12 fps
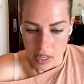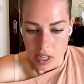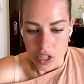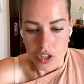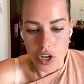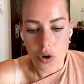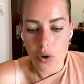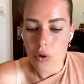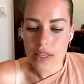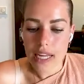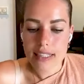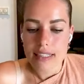So
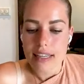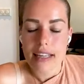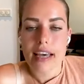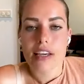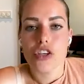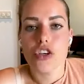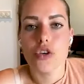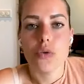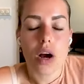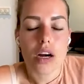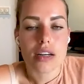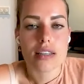let's say that you
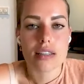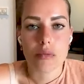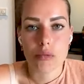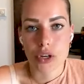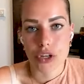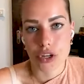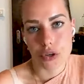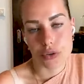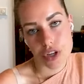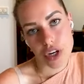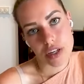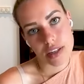are someone who's
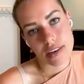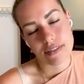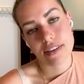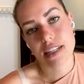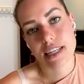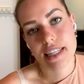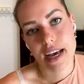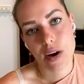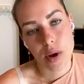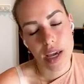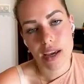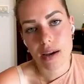currently feeling that
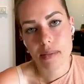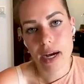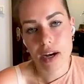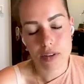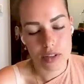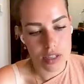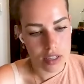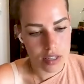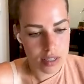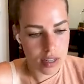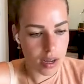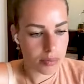way about
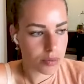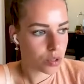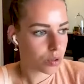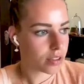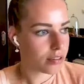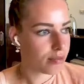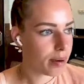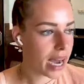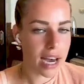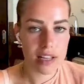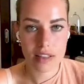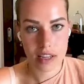some sort of
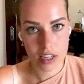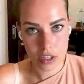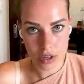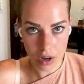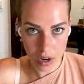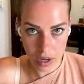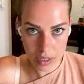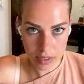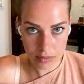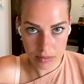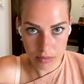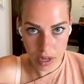path that you're on.
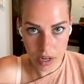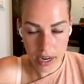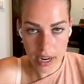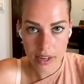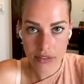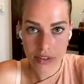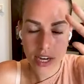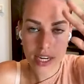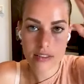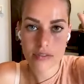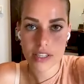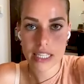Are any of you
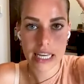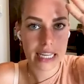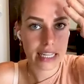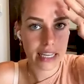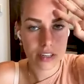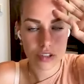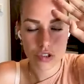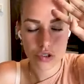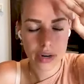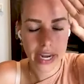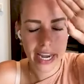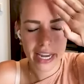guys feeling like
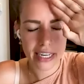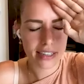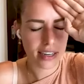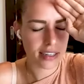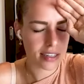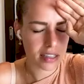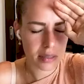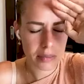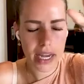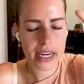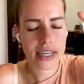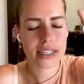drained,
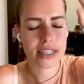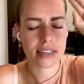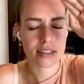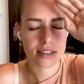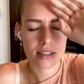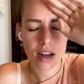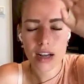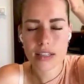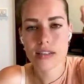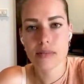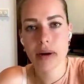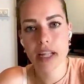uninspired,
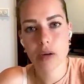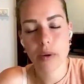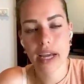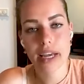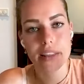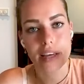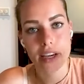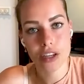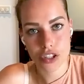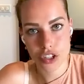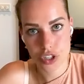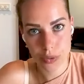exhausted by the way that
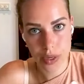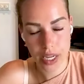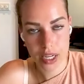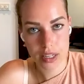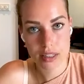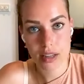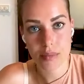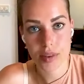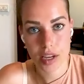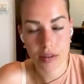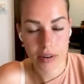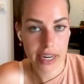you're doing
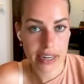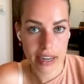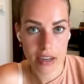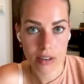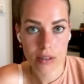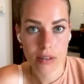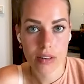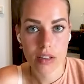something right now?